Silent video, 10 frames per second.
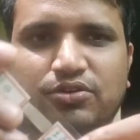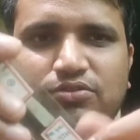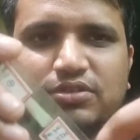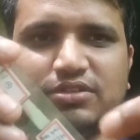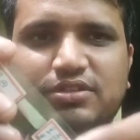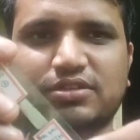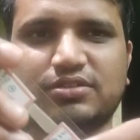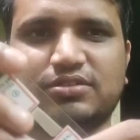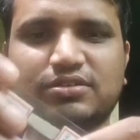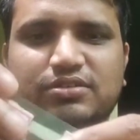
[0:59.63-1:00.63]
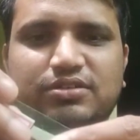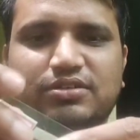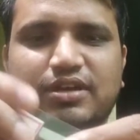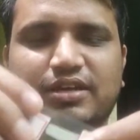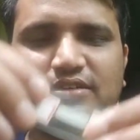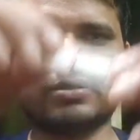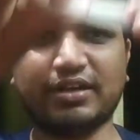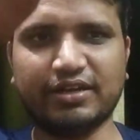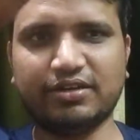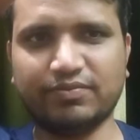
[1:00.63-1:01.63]
So this is just like a
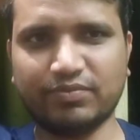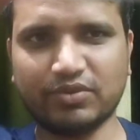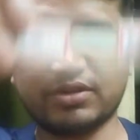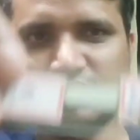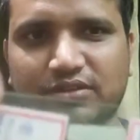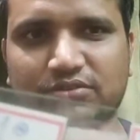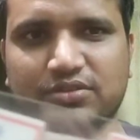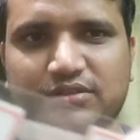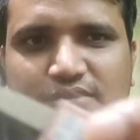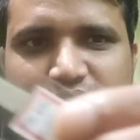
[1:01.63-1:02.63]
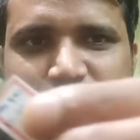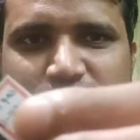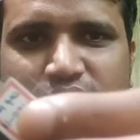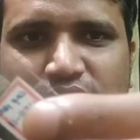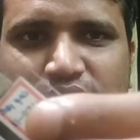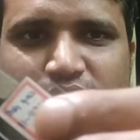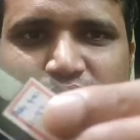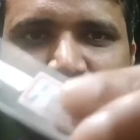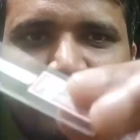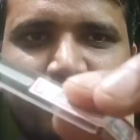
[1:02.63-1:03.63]
slide. Okay, so this is
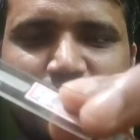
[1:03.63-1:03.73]
of